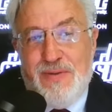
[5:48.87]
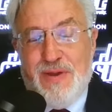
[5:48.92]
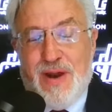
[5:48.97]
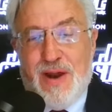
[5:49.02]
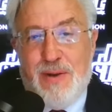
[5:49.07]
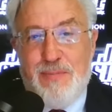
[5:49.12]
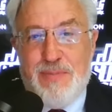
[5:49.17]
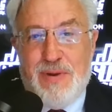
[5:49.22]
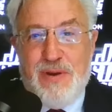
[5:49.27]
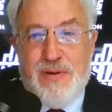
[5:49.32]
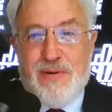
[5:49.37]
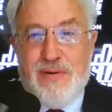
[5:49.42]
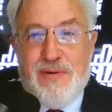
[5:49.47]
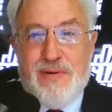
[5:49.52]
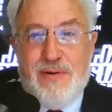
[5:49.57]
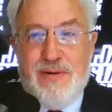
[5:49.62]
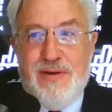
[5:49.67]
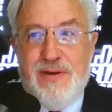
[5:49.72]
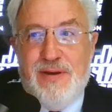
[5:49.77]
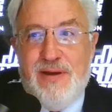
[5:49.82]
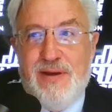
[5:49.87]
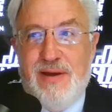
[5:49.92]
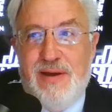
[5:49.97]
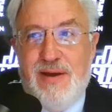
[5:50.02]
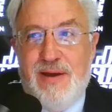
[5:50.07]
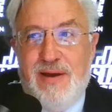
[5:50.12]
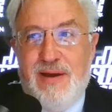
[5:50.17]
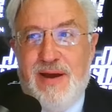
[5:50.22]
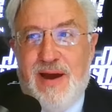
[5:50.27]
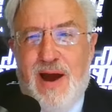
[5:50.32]
appear on,
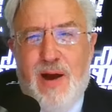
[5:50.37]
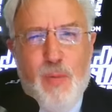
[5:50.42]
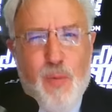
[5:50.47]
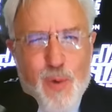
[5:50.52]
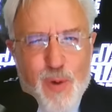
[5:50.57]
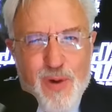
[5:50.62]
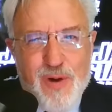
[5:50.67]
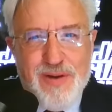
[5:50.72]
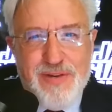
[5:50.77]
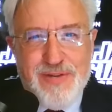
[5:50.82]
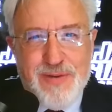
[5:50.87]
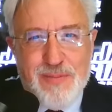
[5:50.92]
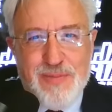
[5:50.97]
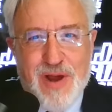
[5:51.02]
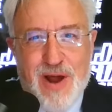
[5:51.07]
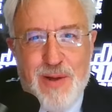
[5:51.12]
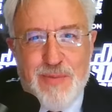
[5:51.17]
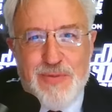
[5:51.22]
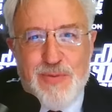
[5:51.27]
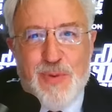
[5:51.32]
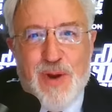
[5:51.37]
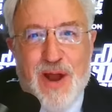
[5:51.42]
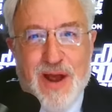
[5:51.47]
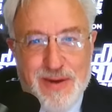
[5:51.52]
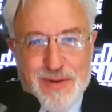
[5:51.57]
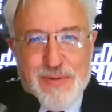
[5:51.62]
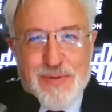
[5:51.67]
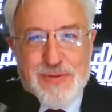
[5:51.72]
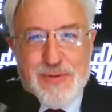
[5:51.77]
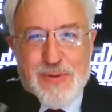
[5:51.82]
I worry sometimes when
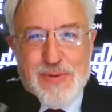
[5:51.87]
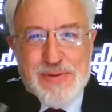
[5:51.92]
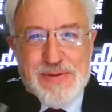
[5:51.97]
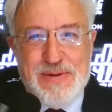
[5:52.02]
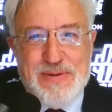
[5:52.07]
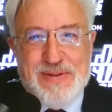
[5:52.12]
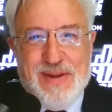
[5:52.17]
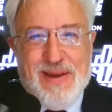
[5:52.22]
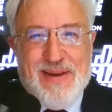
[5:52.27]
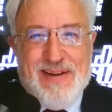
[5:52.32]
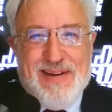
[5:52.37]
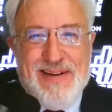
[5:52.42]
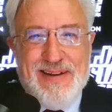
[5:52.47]
I do searches,